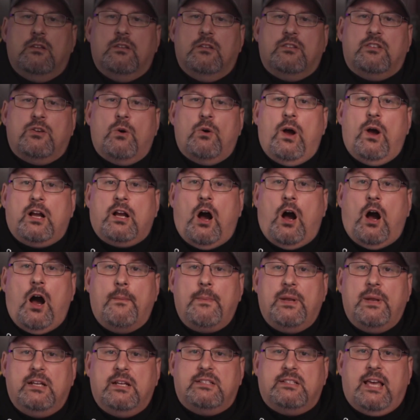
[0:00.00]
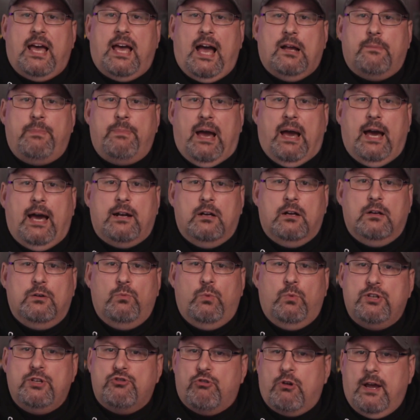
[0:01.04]
So a common attack
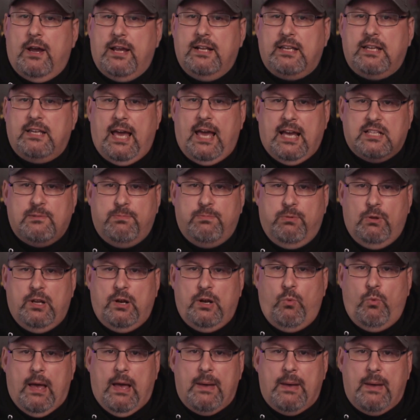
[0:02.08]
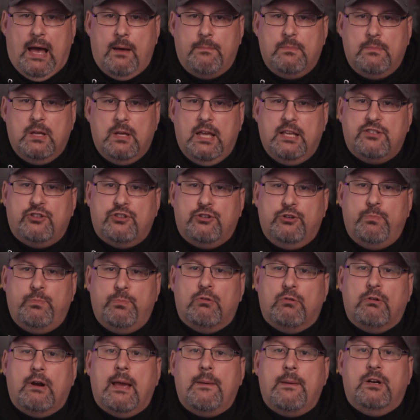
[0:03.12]
pattern when trying to exploit a web app is through
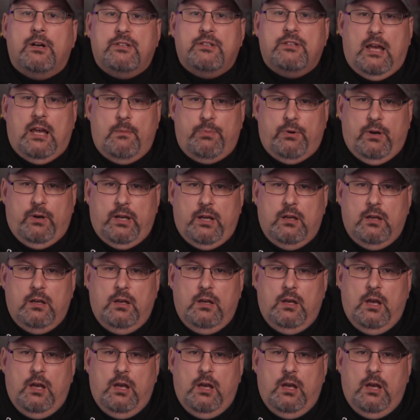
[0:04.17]
parameter tampering.